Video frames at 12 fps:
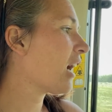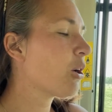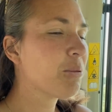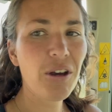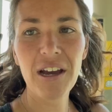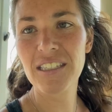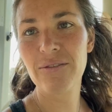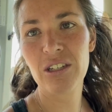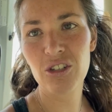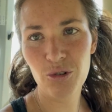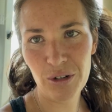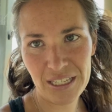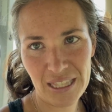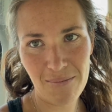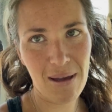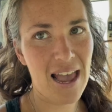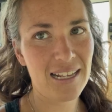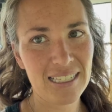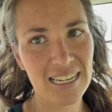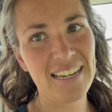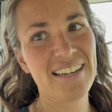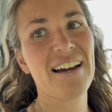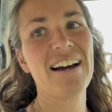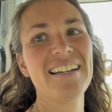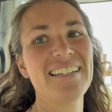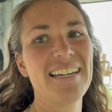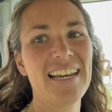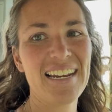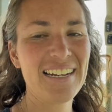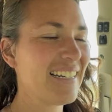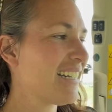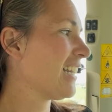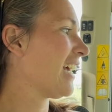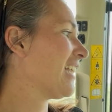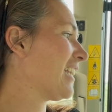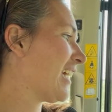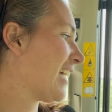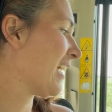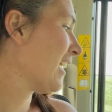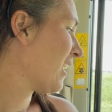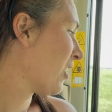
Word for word: hope you guys have enjoyed the Massey content lately.